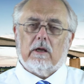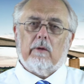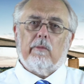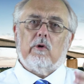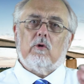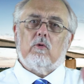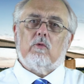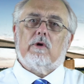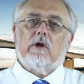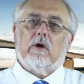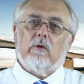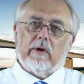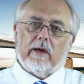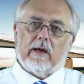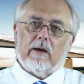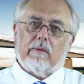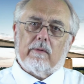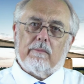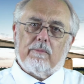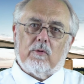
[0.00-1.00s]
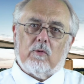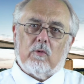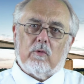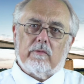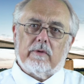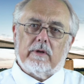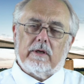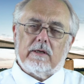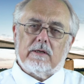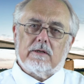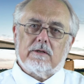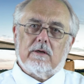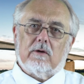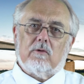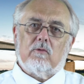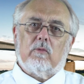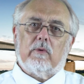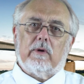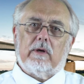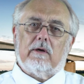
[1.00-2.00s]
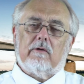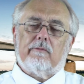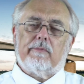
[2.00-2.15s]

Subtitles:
Now we all know how important that is, don't we?